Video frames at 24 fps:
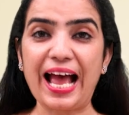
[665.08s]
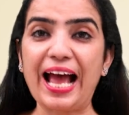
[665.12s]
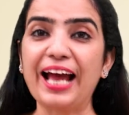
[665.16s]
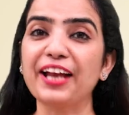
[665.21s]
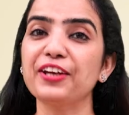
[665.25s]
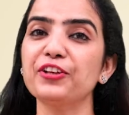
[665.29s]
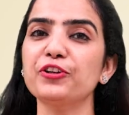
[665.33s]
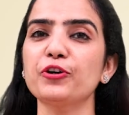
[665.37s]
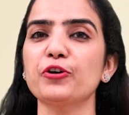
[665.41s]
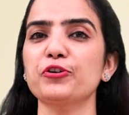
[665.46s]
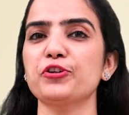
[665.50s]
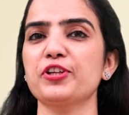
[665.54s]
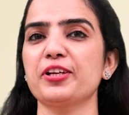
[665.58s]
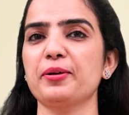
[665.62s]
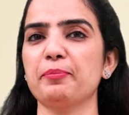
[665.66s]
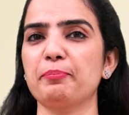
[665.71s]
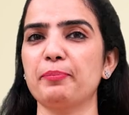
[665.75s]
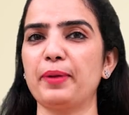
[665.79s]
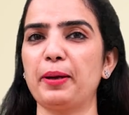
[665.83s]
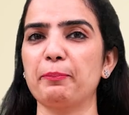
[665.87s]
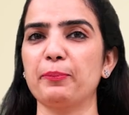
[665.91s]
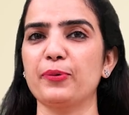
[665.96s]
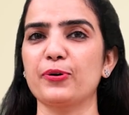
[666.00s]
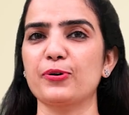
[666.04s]
and your team
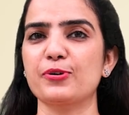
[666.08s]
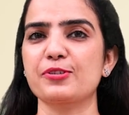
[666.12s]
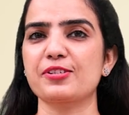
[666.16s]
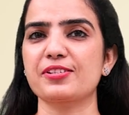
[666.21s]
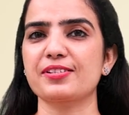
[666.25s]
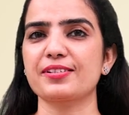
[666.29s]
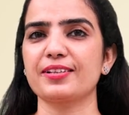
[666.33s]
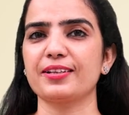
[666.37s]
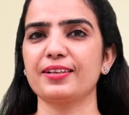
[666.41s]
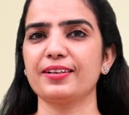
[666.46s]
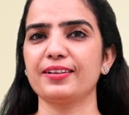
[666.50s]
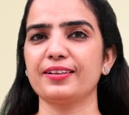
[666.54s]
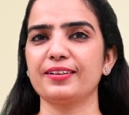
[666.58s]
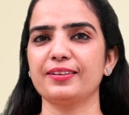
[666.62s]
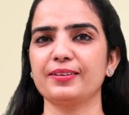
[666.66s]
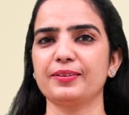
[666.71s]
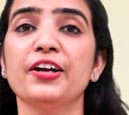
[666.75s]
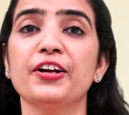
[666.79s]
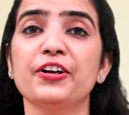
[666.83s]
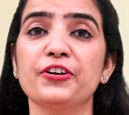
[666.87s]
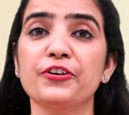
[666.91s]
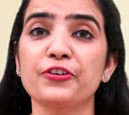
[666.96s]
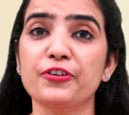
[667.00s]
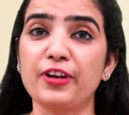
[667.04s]
members.
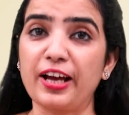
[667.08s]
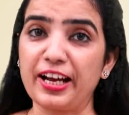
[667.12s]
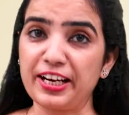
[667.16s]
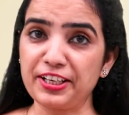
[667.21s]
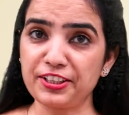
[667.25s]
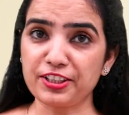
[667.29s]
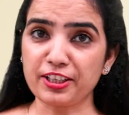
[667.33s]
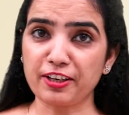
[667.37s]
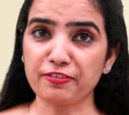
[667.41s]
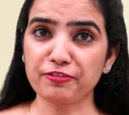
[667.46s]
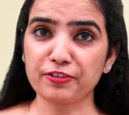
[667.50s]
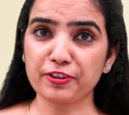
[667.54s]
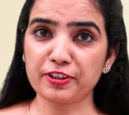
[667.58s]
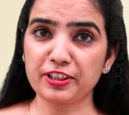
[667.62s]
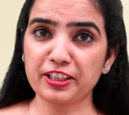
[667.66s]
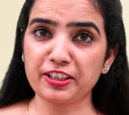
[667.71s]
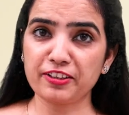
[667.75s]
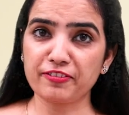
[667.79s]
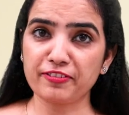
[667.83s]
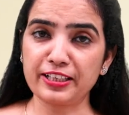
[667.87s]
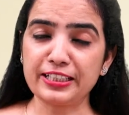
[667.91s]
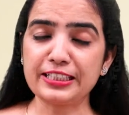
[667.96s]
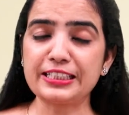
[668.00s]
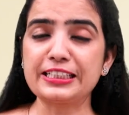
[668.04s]
Right after the
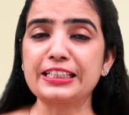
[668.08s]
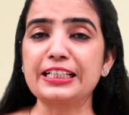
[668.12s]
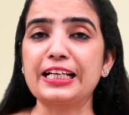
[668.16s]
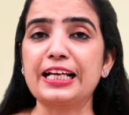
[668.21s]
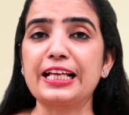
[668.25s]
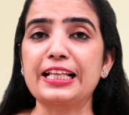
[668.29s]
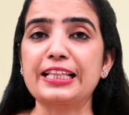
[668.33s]
event,